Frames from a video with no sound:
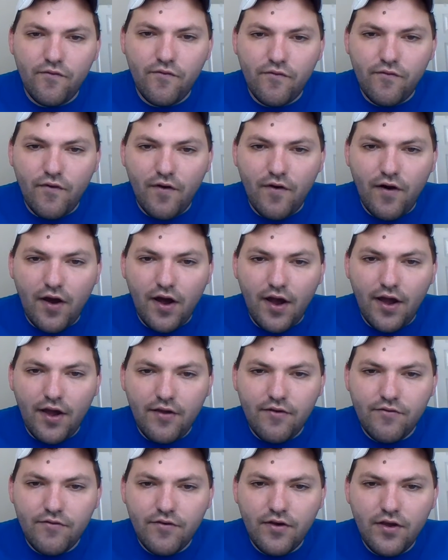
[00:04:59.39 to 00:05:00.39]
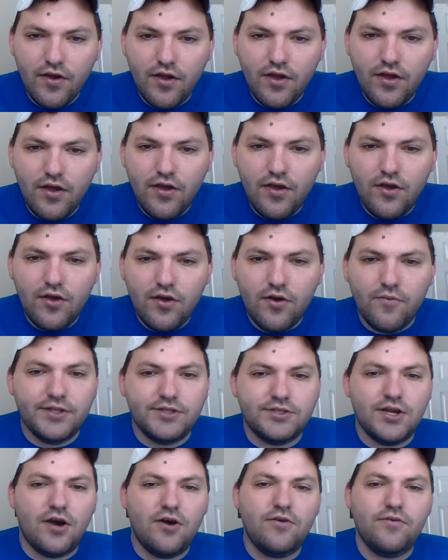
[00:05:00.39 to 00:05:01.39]
5. We
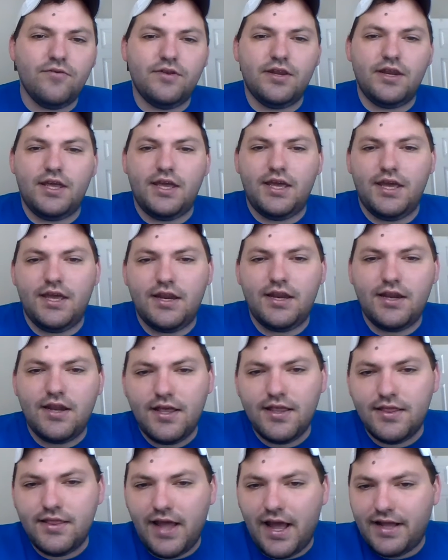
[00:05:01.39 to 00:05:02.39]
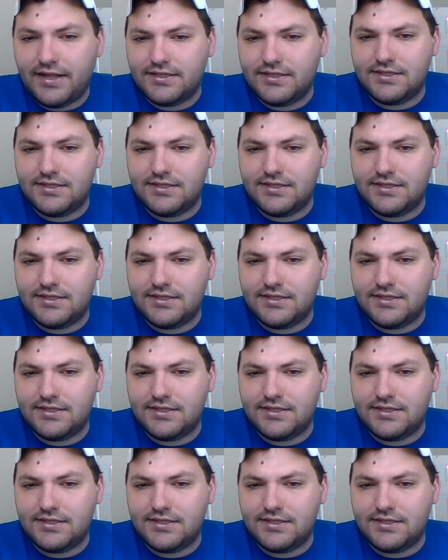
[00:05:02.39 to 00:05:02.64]
don't need that